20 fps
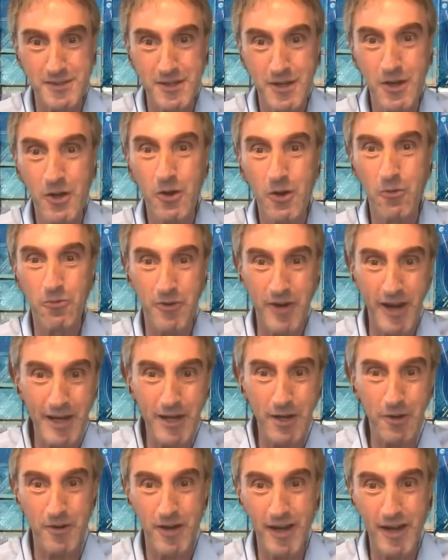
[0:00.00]
of
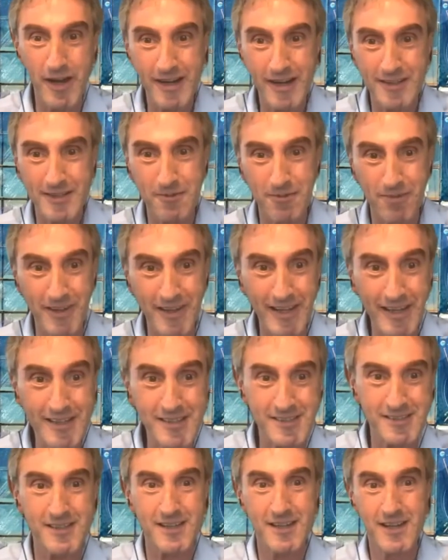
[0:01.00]
radioactive leaks
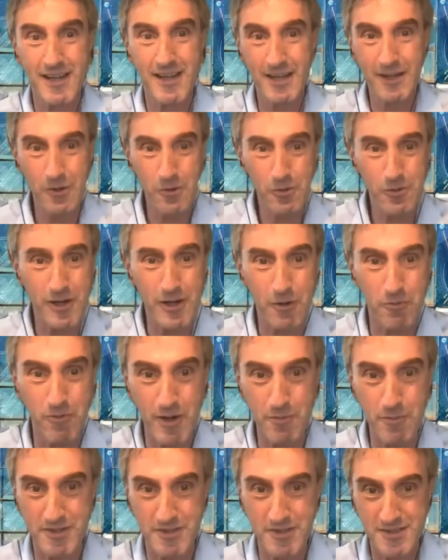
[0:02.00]
and nuclear
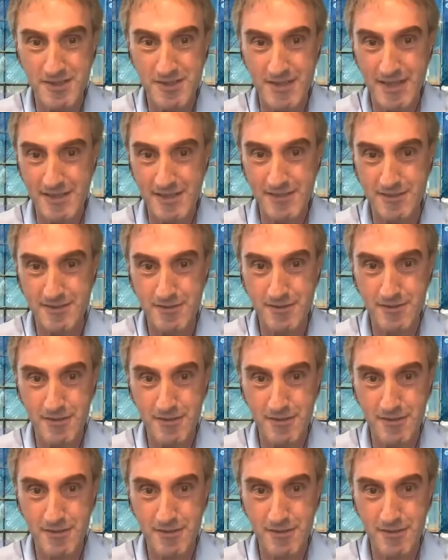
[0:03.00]
weapons tests?